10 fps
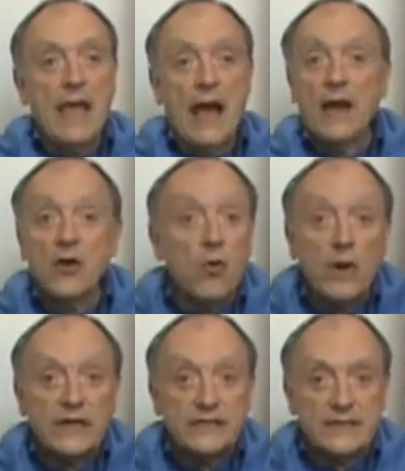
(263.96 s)
I don't know
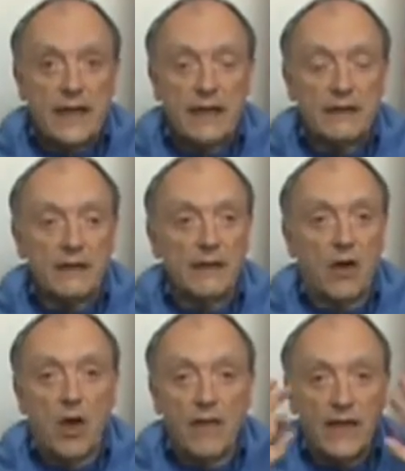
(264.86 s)
what he said.
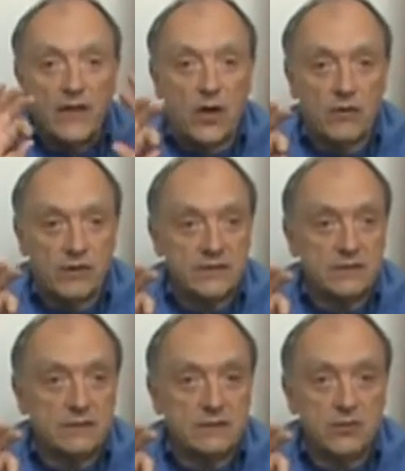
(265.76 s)
All I know
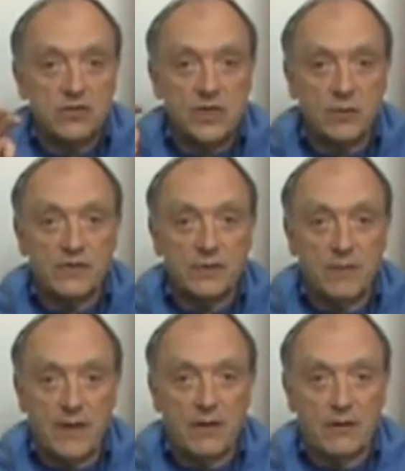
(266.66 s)
is, usually when
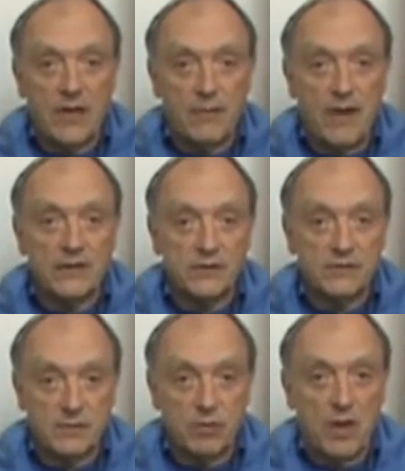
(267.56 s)
Domingo came out, there
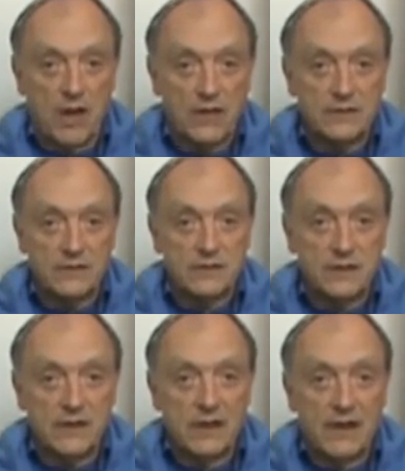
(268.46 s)
was applause.
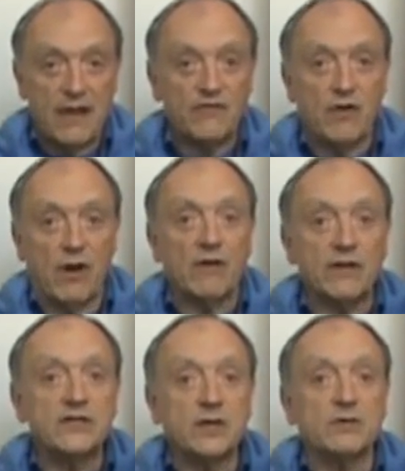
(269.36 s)
After
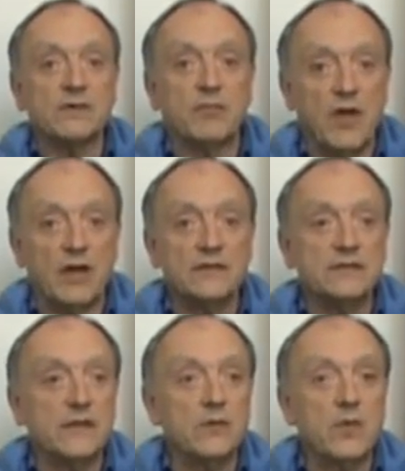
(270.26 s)
arias, there was applause.
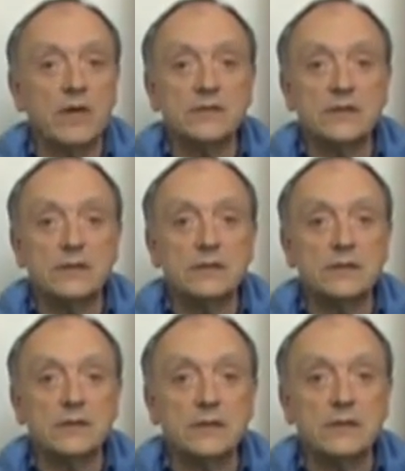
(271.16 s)
There wasn't,
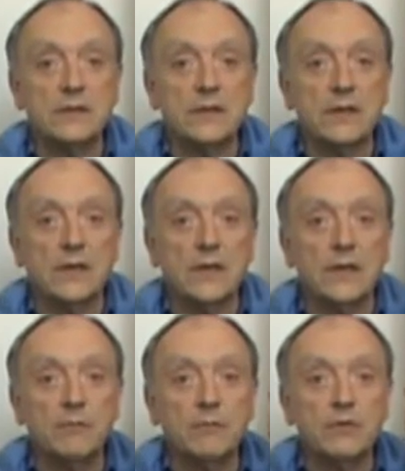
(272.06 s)

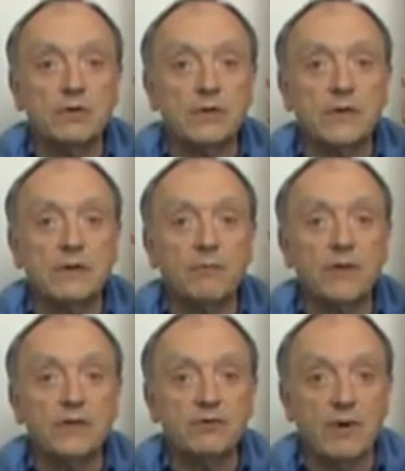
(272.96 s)
you could hear a
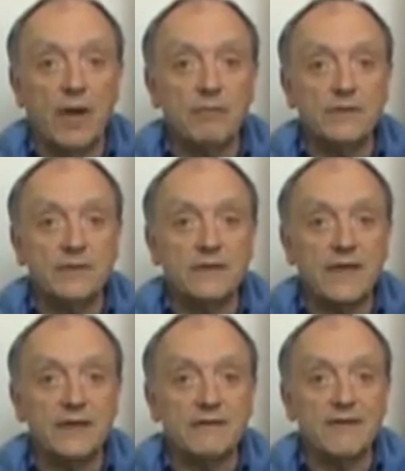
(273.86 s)
pin drop until
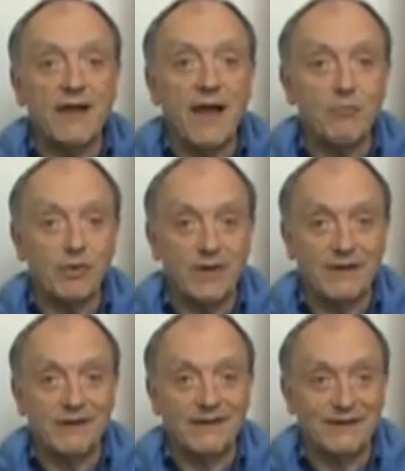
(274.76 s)
the end of the opera,
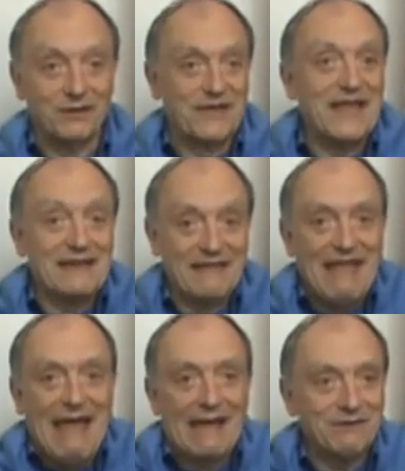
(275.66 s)
the end of
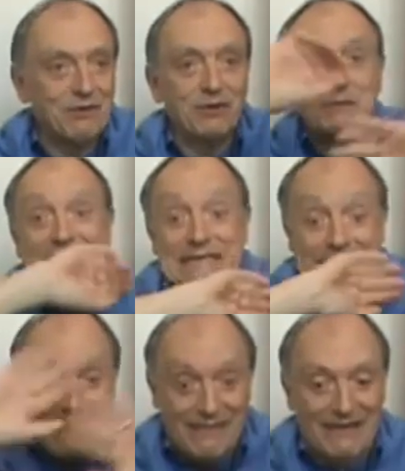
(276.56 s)
the act. You know, there was
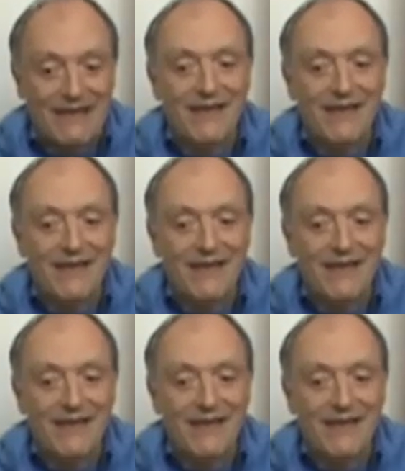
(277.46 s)
nothing.